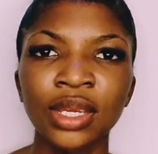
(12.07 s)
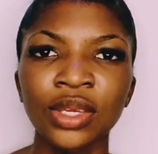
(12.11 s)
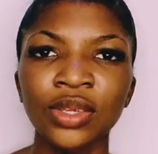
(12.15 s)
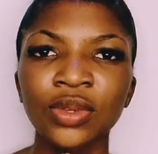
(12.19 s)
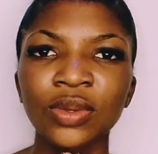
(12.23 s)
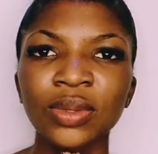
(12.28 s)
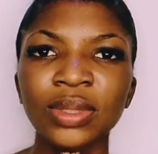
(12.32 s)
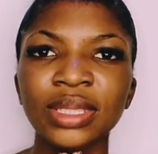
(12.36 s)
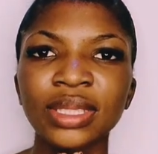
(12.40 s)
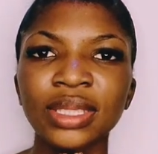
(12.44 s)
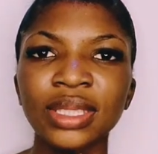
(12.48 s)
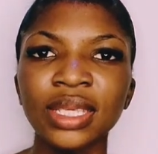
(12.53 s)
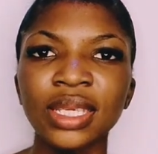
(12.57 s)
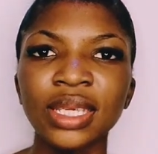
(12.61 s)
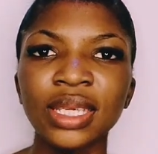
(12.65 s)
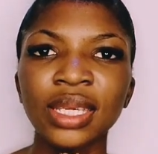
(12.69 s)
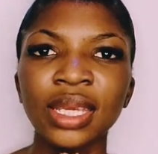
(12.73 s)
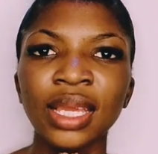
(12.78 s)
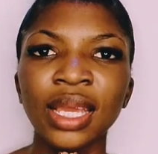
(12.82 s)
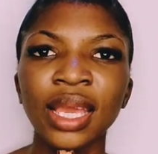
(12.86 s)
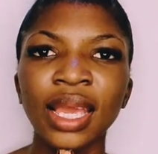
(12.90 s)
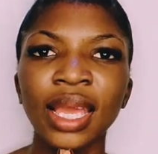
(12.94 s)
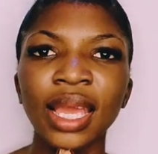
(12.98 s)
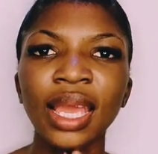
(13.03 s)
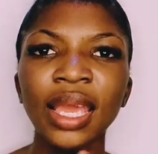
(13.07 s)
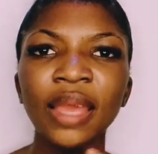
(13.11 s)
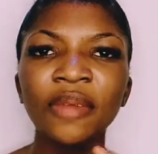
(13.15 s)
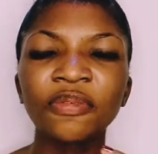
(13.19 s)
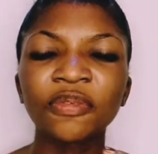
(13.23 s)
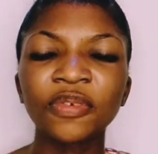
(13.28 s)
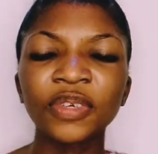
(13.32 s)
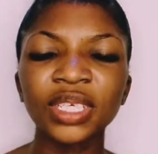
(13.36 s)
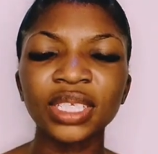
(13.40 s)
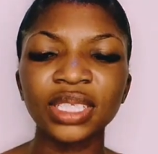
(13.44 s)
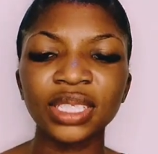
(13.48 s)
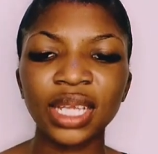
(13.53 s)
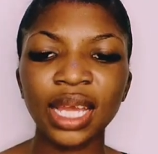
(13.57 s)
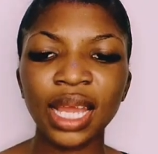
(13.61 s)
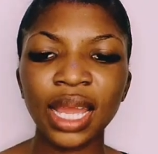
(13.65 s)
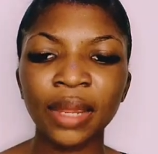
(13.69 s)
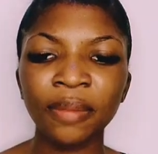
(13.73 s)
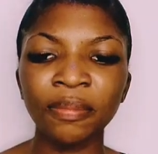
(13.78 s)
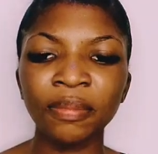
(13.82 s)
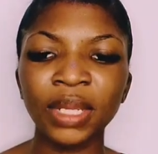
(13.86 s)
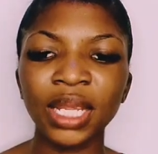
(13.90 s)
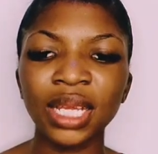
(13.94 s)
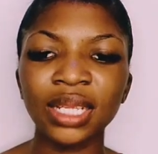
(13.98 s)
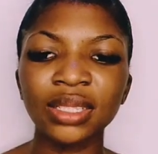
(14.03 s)
You see, every
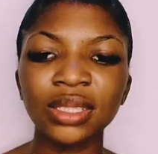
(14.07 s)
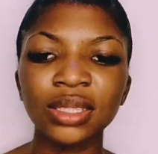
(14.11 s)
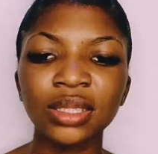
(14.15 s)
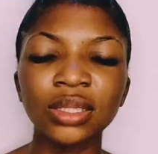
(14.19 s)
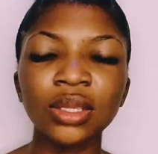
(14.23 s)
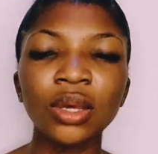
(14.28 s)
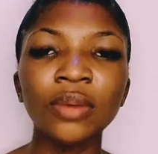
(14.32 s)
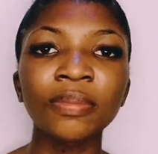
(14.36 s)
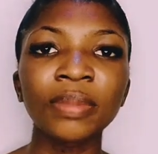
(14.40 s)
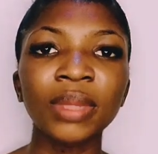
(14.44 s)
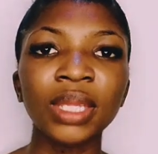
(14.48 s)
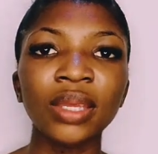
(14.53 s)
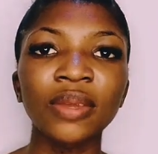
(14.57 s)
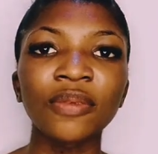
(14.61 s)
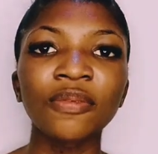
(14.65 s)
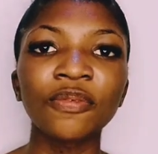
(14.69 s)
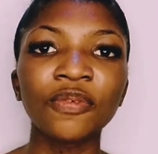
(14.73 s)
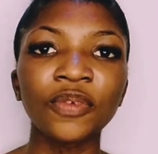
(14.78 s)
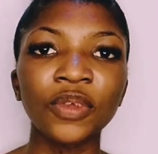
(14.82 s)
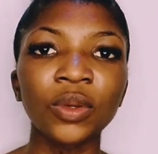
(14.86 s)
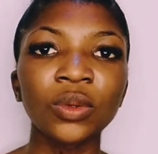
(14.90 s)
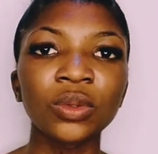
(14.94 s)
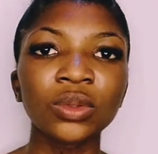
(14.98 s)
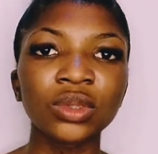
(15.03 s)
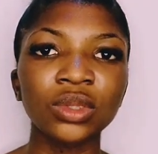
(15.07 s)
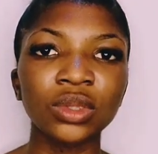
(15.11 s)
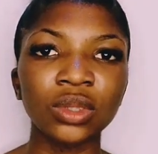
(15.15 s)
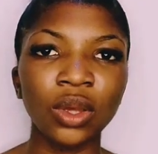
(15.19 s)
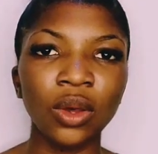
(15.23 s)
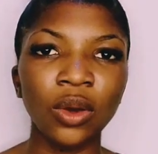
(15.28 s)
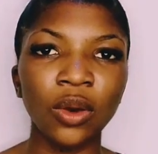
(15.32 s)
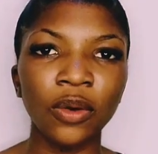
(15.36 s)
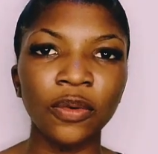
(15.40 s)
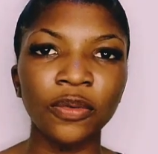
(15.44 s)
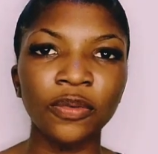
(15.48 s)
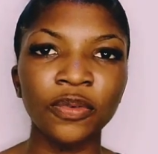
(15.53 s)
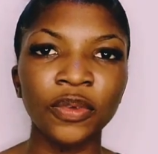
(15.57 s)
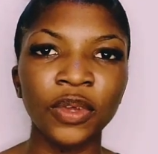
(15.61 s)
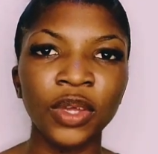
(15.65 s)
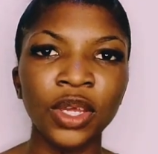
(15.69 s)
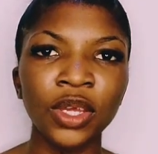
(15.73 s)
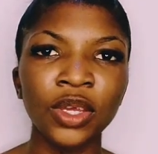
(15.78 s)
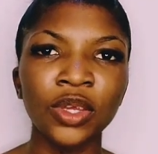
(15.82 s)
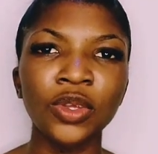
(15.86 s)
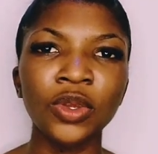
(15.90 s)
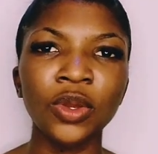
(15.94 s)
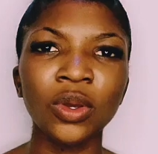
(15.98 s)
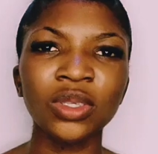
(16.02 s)
time that something feels off,
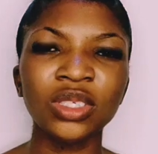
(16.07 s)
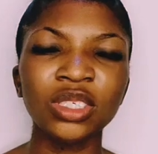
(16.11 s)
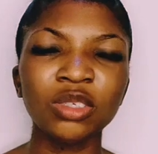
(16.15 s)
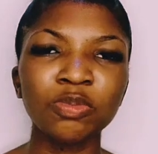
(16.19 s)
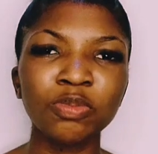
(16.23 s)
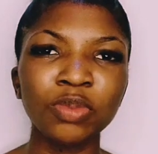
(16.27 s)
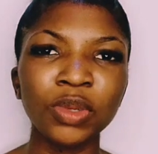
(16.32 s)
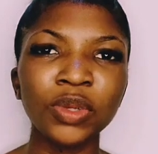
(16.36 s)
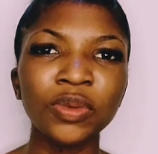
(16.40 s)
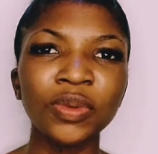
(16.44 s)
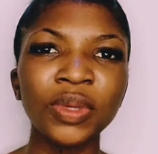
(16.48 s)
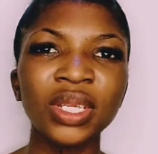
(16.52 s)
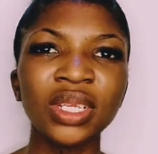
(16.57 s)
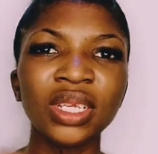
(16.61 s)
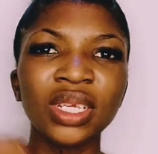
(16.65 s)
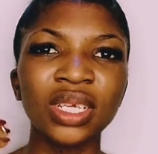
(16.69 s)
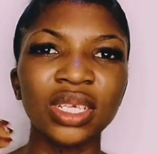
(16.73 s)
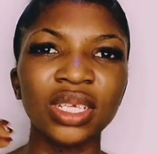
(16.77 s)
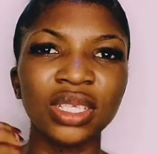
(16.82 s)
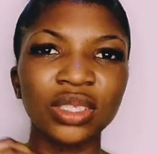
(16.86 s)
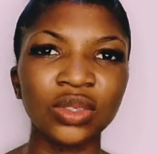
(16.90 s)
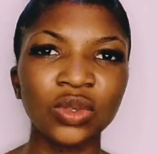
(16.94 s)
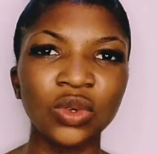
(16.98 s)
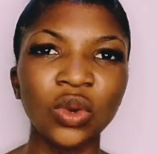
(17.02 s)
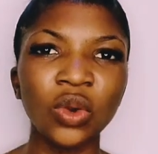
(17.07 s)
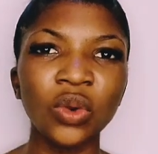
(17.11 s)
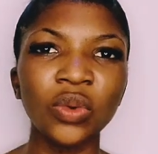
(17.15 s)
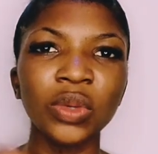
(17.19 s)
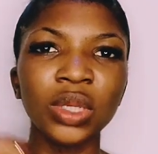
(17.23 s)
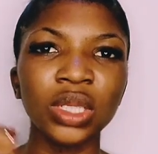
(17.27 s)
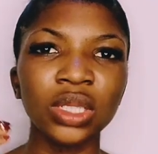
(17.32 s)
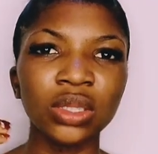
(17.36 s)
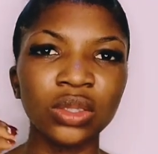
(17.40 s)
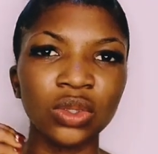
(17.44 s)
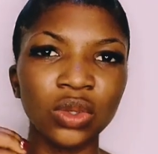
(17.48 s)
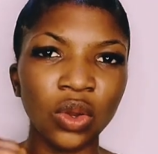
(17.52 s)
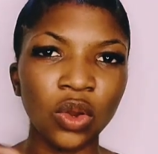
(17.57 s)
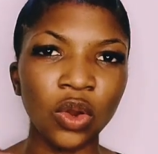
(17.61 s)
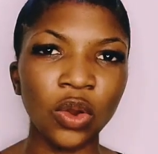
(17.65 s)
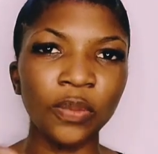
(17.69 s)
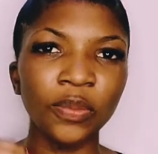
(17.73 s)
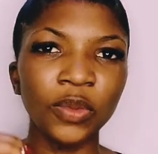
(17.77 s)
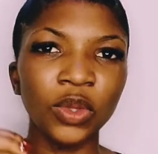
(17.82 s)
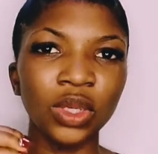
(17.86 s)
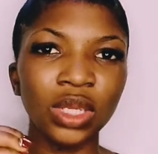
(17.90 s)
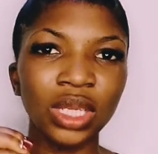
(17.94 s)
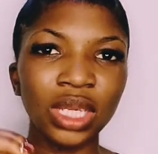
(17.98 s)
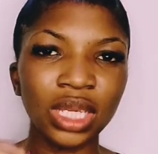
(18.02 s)
your spirit is going to
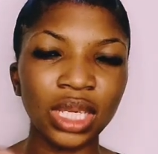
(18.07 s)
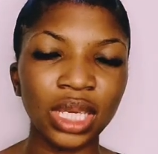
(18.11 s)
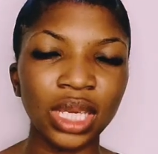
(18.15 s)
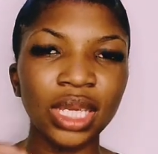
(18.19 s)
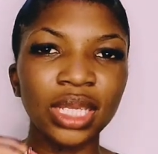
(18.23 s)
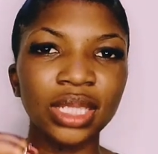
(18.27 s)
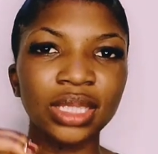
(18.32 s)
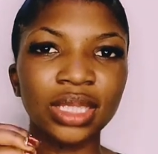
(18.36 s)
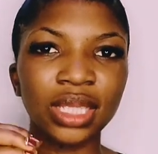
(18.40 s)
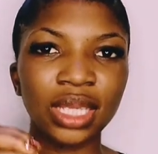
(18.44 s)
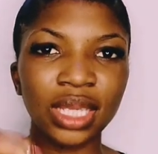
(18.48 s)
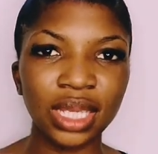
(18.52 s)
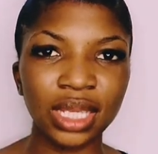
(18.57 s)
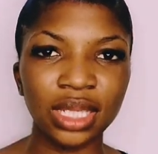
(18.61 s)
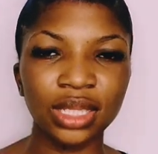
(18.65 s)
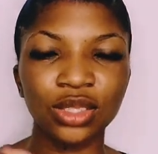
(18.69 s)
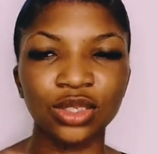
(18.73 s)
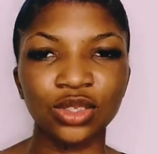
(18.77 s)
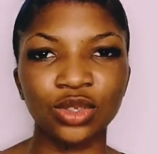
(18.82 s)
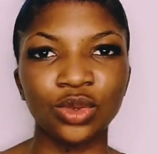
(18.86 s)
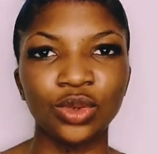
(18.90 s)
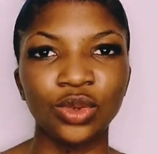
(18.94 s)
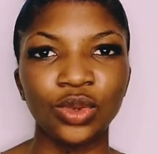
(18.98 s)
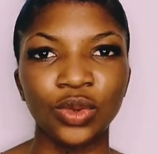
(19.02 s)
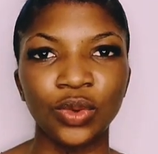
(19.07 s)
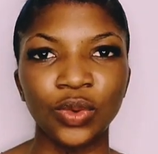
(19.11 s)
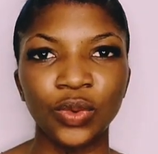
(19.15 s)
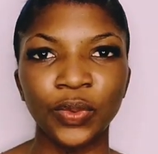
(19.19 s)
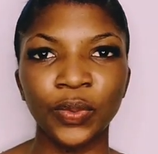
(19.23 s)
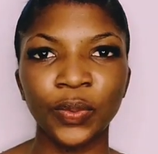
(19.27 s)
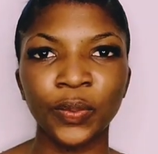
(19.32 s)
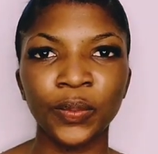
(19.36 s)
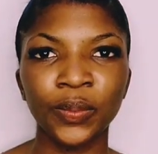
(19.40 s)
communicate it to you.